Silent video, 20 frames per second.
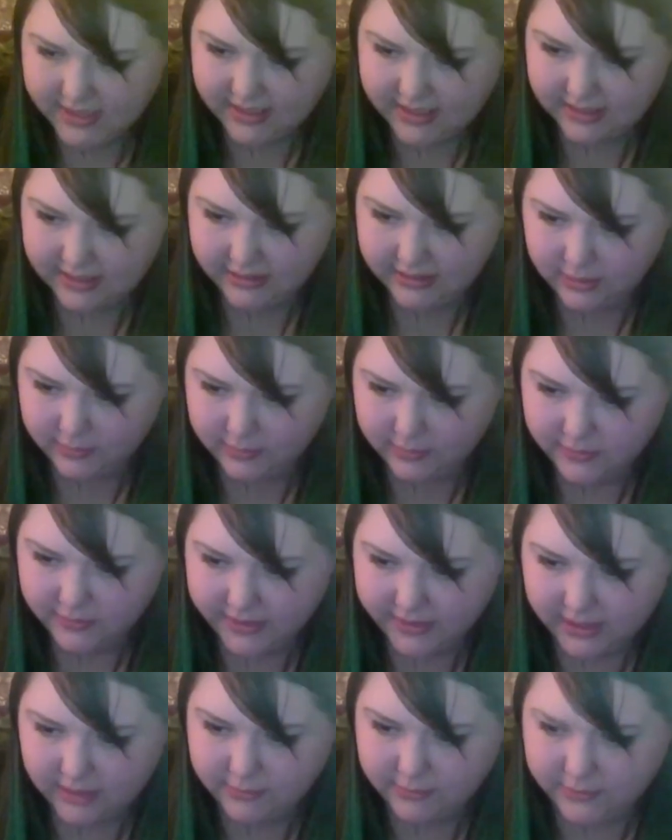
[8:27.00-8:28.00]
might get a little bit
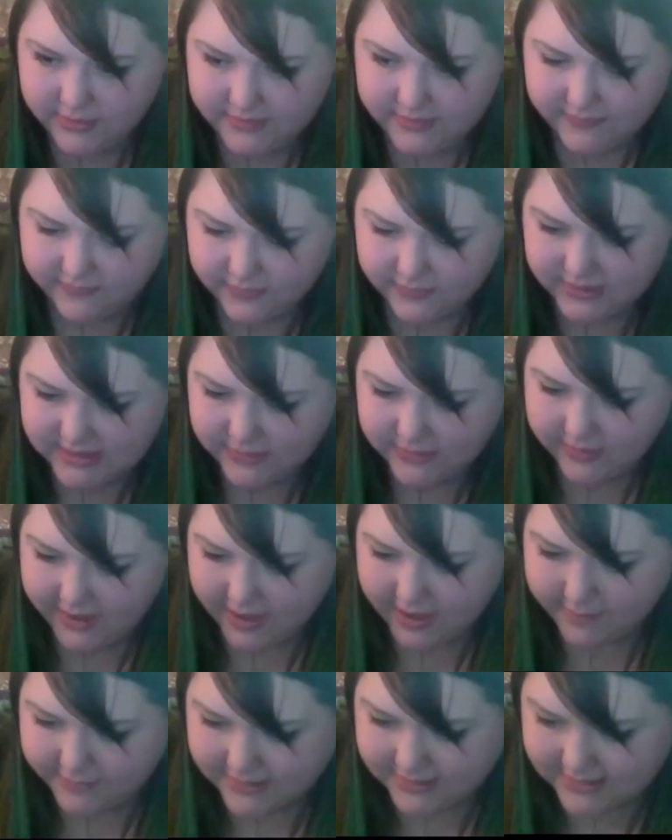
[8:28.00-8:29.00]
weird, but we'll see
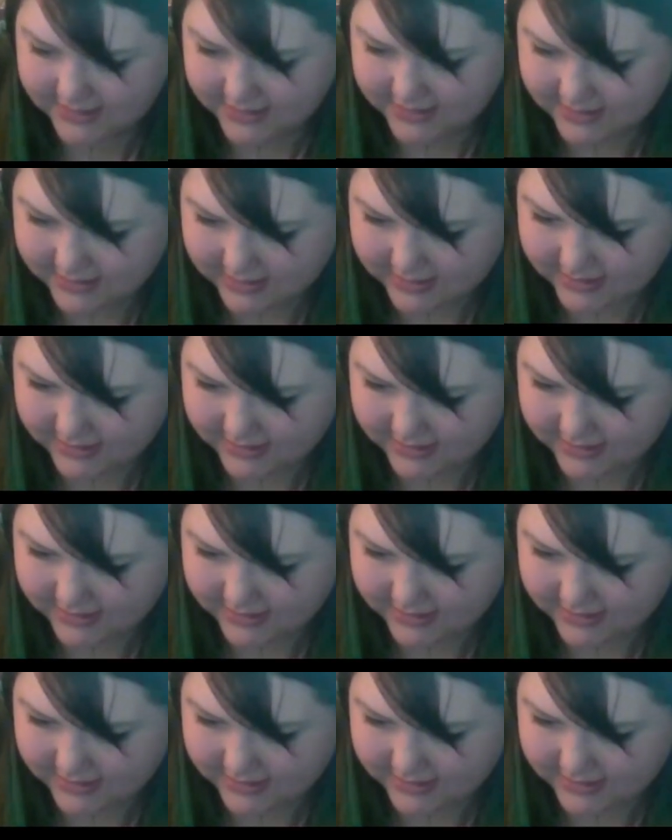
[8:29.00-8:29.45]
what happens.